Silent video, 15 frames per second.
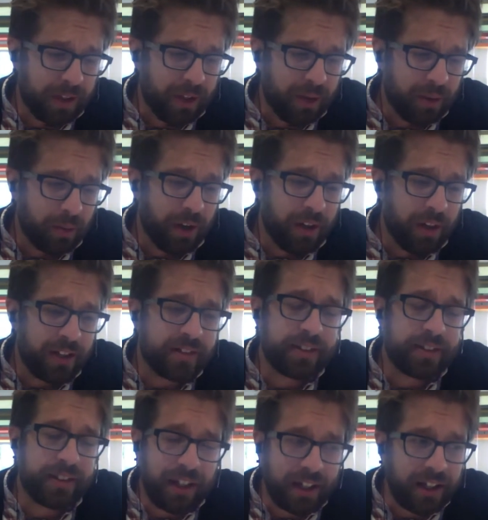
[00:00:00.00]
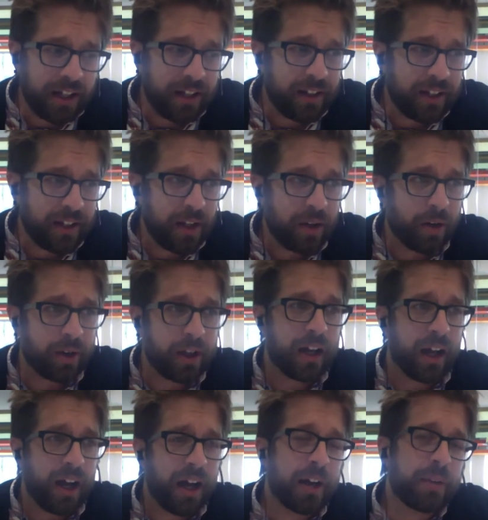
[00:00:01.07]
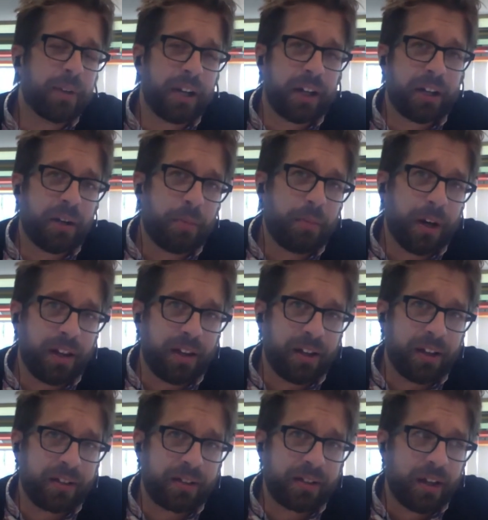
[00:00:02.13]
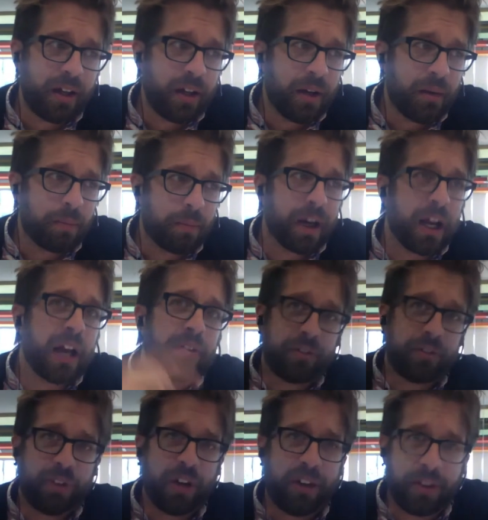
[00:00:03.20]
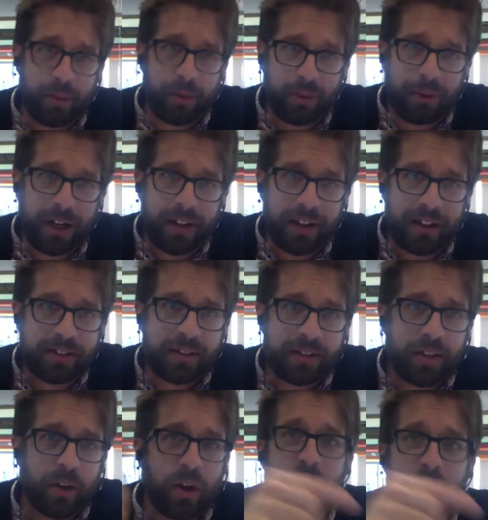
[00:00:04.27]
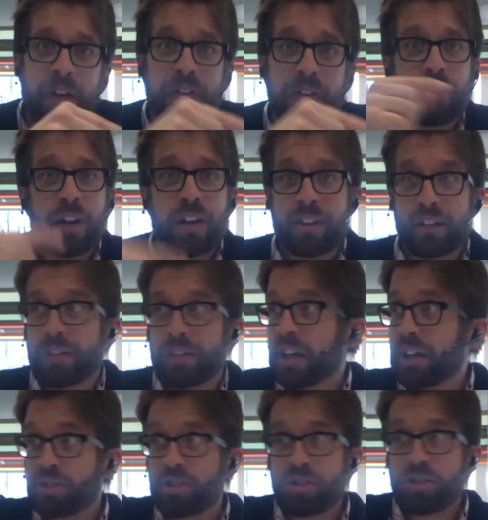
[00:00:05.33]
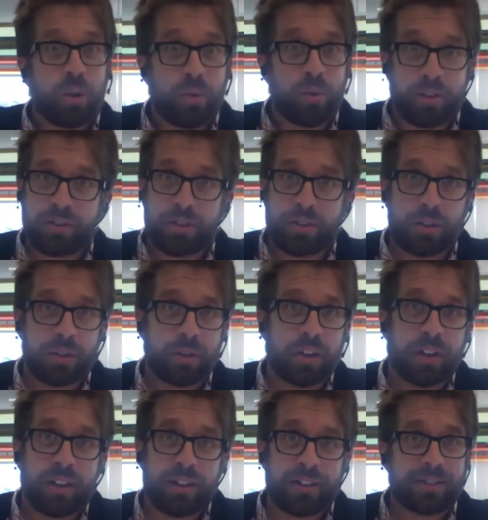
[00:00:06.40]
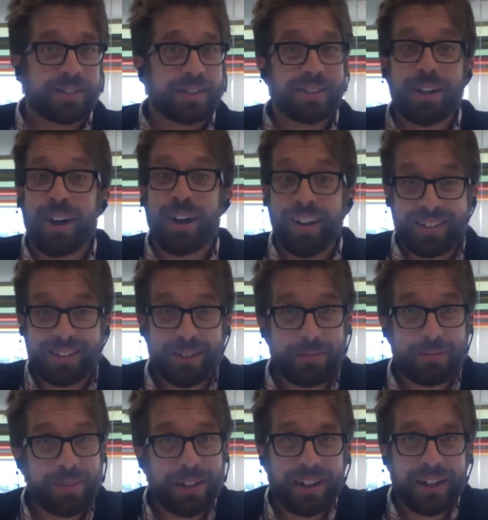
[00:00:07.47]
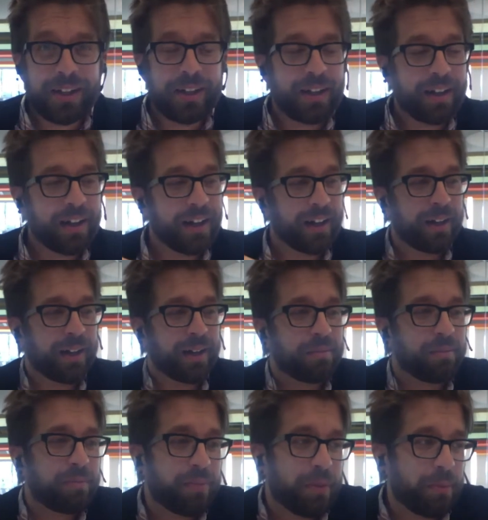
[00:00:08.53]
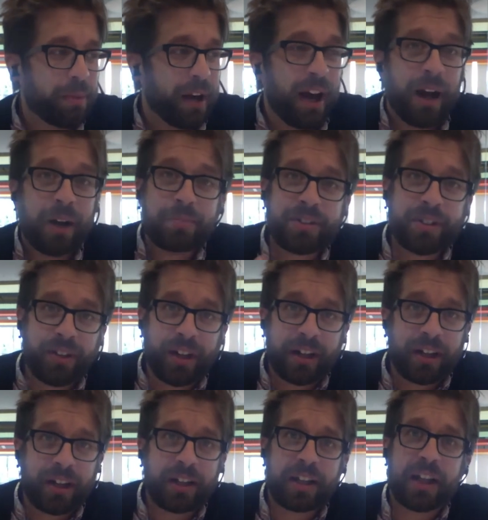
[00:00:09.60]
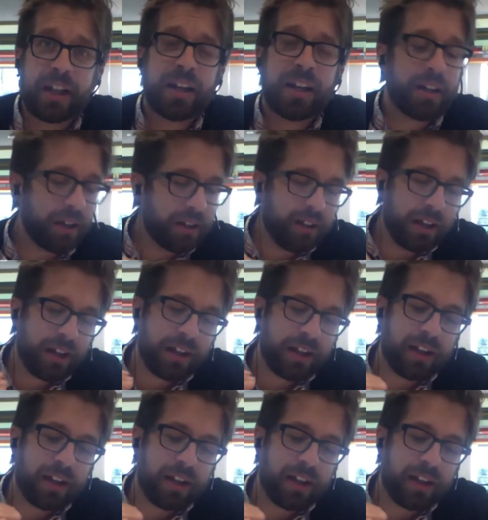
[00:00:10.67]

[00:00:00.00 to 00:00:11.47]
where they see it and they go, okay, I'm not going to buy this, but I have a friend that would buy this, or I have a friend that I've got to show this to, because this is awesome, but I'm still not going to get it. At